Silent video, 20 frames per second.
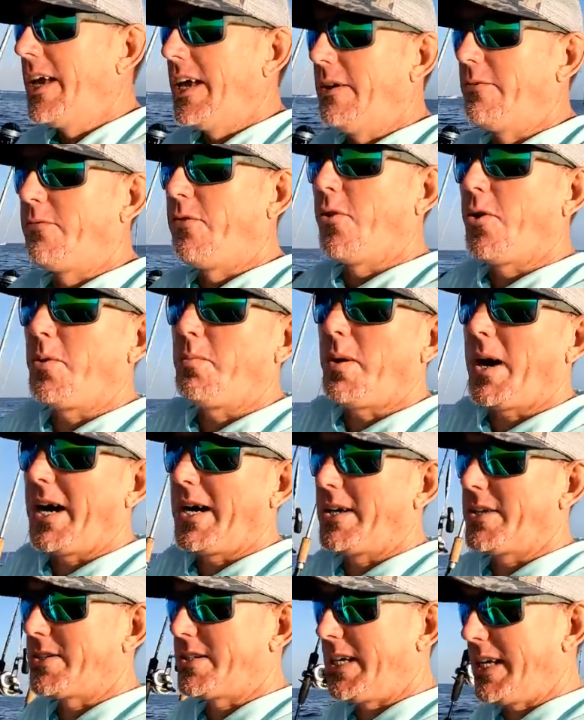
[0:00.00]
in Fort
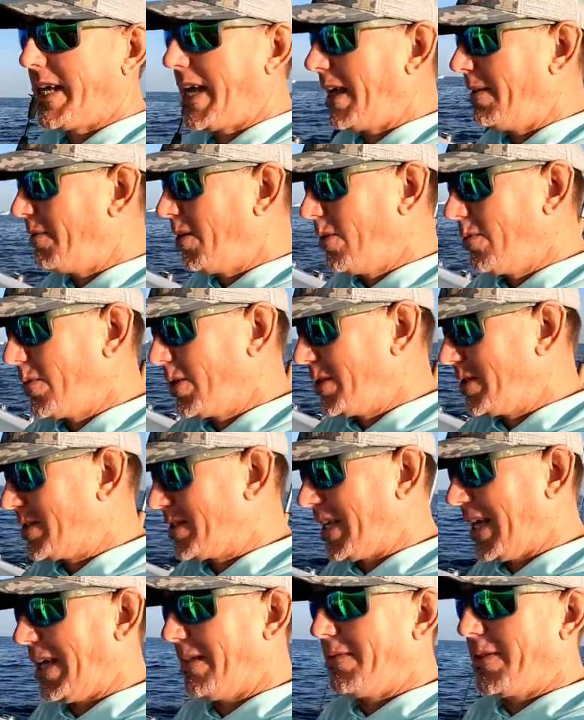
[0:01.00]
Myers. He came over and
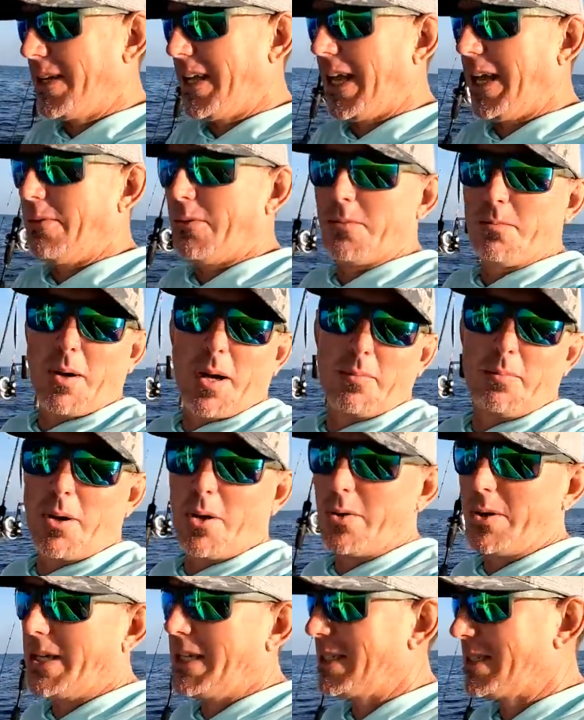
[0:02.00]
saved the day with my
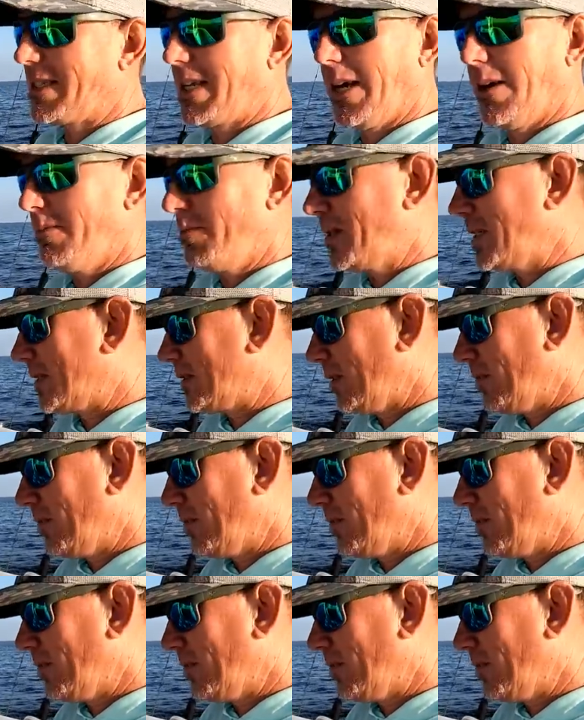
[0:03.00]
boat. He has helped me